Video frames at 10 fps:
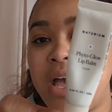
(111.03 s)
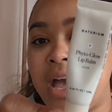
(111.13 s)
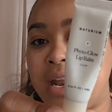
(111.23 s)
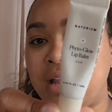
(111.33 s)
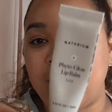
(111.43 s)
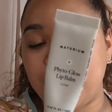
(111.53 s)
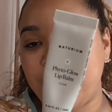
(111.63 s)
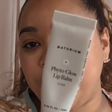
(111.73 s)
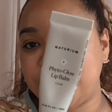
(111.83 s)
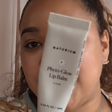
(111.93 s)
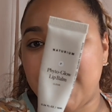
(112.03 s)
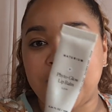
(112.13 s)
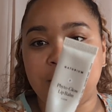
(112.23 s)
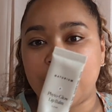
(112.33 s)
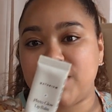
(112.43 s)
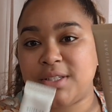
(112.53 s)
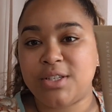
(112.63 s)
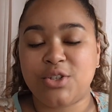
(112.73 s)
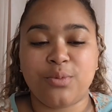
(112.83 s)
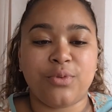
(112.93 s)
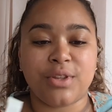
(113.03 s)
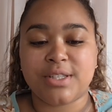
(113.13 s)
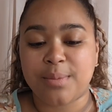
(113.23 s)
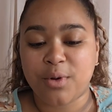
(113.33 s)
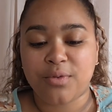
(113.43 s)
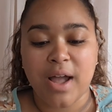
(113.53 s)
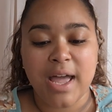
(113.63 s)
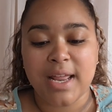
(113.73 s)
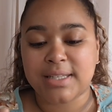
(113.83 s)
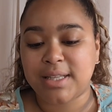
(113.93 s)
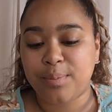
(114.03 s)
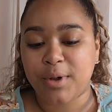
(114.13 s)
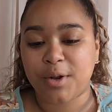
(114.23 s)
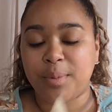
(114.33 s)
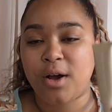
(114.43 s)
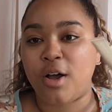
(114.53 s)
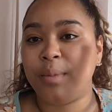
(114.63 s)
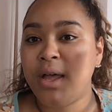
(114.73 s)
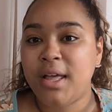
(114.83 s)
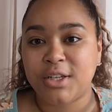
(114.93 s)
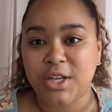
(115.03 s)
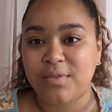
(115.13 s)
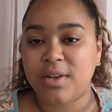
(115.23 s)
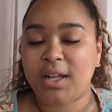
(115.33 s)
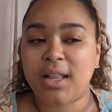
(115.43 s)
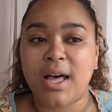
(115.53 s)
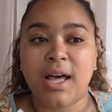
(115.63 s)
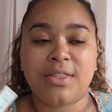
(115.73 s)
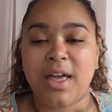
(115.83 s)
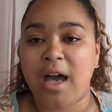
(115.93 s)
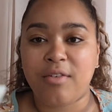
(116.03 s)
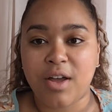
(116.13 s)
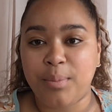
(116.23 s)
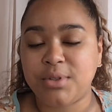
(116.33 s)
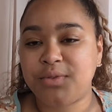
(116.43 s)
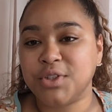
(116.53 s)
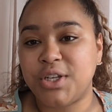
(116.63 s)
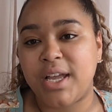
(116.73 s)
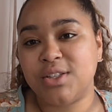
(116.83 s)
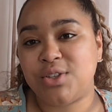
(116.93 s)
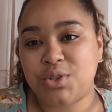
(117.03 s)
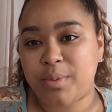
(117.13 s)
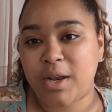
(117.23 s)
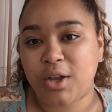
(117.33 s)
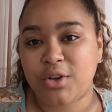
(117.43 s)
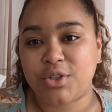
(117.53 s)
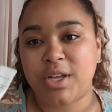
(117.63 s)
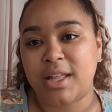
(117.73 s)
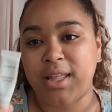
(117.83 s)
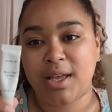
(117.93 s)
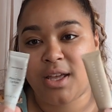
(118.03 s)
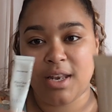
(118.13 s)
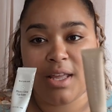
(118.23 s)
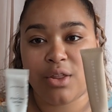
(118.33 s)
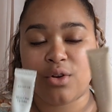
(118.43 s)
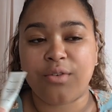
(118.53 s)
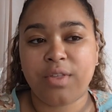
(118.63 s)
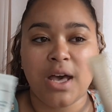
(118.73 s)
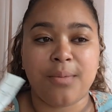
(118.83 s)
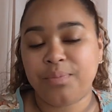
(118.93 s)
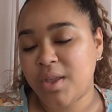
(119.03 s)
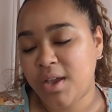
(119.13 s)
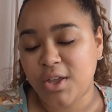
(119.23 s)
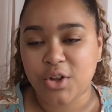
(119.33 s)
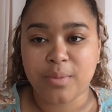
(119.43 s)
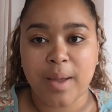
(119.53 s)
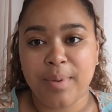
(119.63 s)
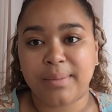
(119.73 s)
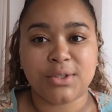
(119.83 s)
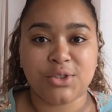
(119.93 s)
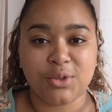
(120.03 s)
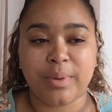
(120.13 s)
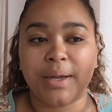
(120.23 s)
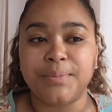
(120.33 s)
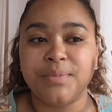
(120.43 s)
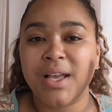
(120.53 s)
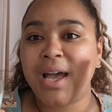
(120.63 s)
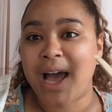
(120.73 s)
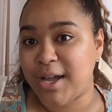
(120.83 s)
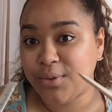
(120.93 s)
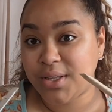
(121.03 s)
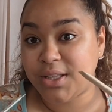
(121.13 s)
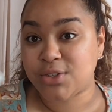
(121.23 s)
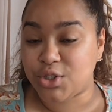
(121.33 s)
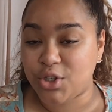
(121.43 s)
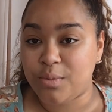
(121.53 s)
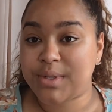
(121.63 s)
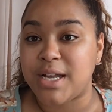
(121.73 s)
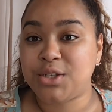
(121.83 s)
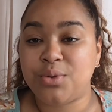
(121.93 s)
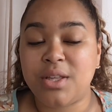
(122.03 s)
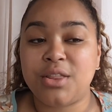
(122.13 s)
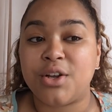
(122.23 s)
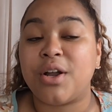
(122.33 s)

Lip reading: And a lot of people said, you know, this is a dupe for the Summer Fridays Lip Butter Balm. The shade Vanilla, they have a couple different shades. So depending on your shade, like in either of them, you know, you might be able to dupe it. I don't think these are dupes. I do think they're